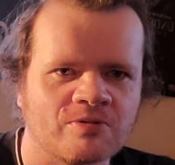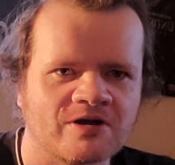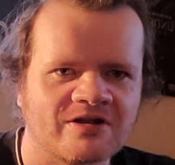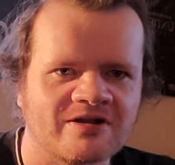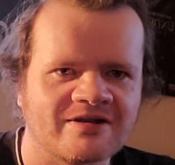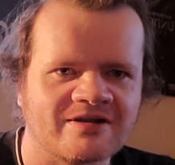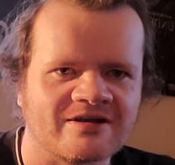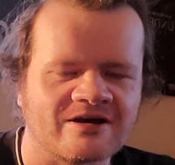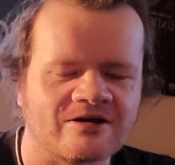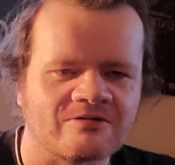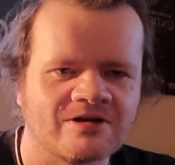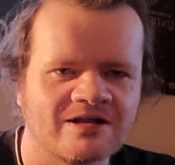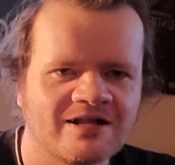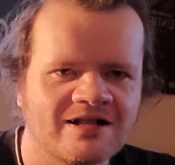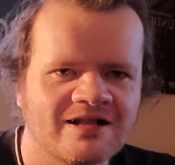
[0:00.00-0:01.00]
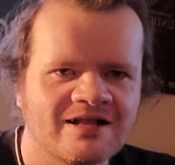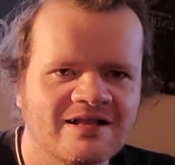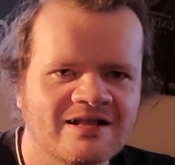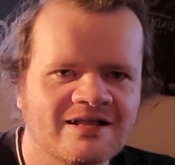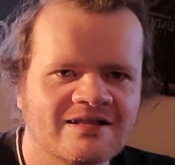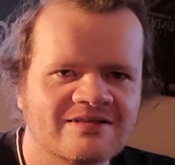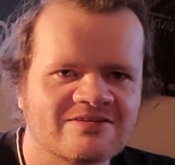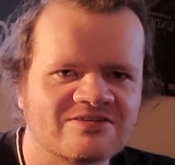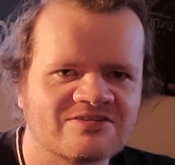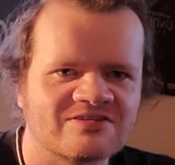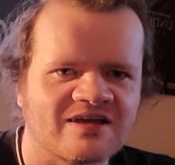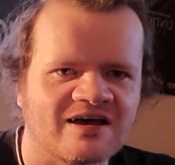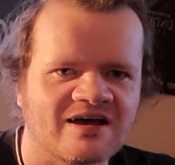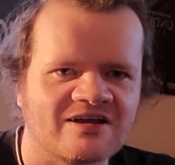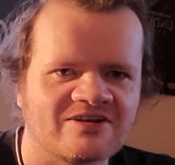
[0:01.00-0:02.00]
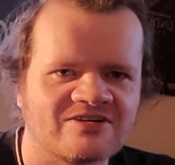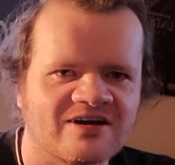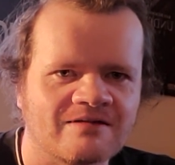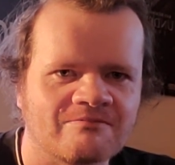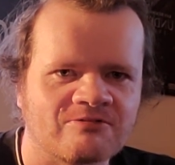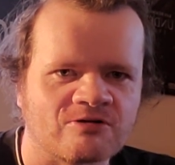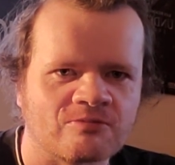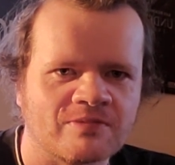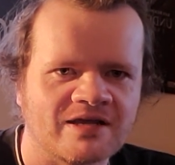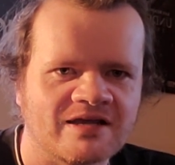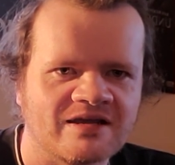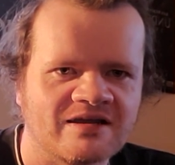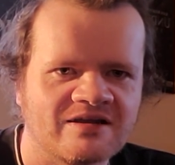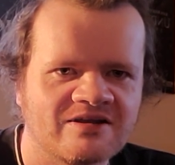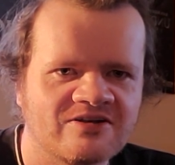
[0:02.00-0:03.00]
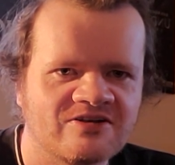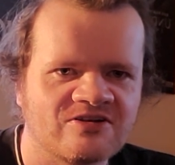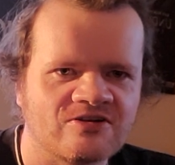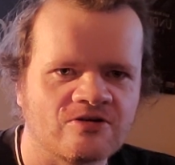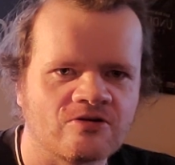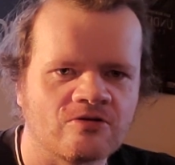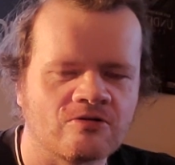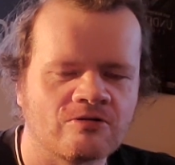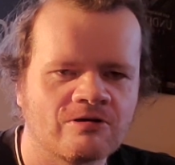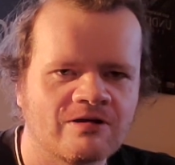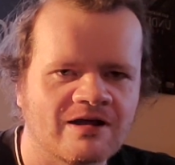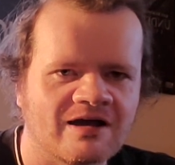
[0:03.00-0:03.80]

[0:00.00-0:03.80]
but it's time for me to